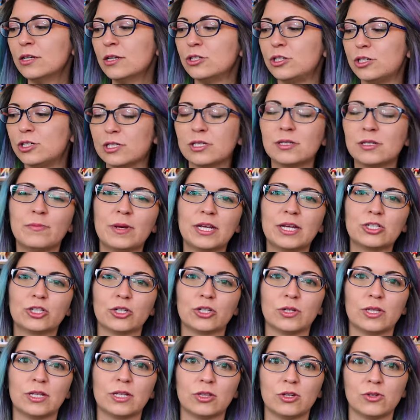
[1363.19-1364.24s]
just to make
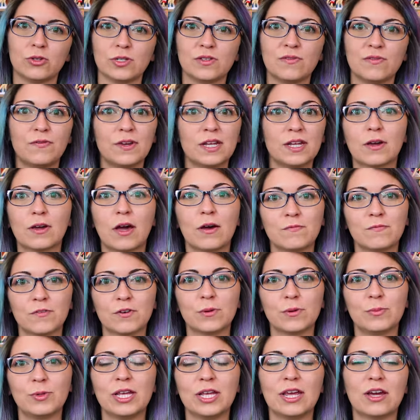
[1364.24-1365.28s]
sure that those fit
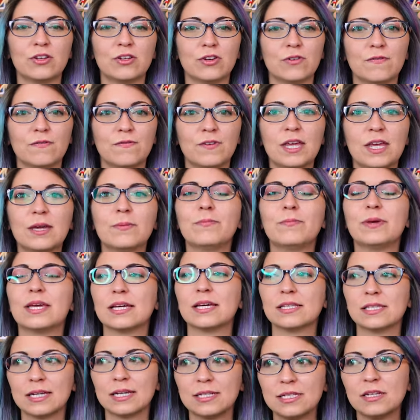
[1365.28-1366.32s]
comfortably on your feet
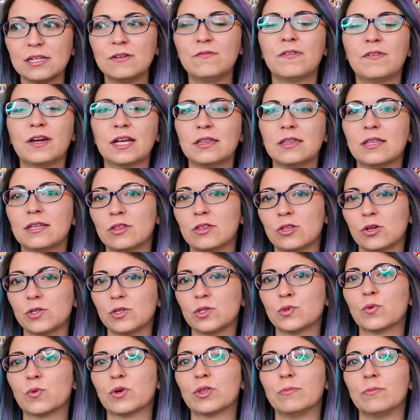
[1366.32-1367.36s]
because I did find that
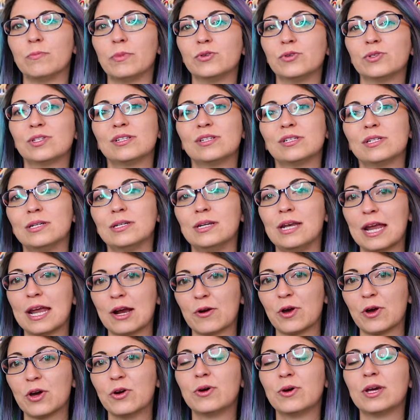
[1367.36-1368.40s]
those were the most
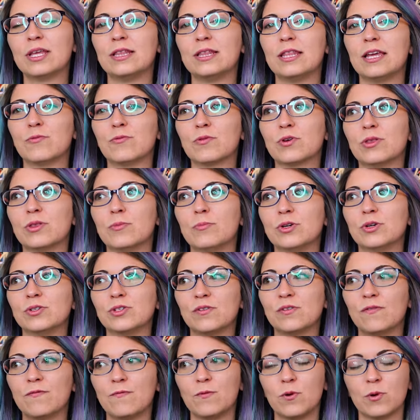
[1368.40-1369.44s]
narrow and they were the
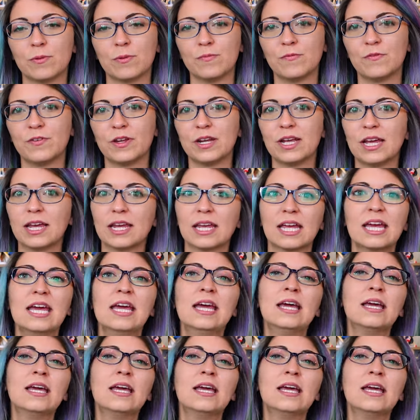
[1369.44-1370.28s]
most form fitting.